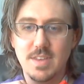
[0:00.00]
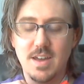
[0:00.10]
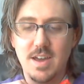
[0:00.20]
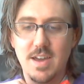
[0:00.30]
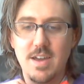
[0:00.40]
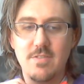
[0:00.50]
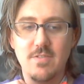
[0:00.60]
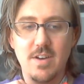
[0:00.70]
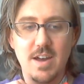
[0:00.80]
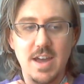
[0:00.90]

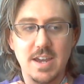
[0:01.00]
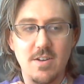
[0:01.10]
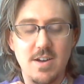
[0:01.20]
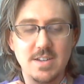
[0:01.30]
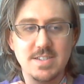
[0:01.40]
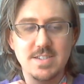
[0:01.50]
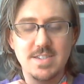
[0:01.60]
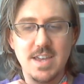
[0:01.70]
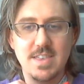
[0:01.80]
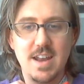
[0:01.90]
I can honestly
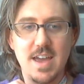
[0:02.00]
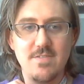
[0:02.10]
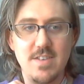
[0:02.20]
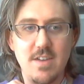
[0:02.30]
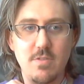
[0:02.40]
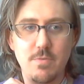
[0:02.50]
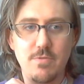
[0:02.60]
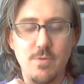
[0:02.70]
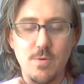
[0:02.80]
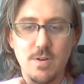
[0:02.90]
say that I have never
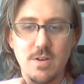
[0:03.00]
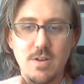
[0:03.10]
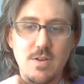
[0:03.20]
before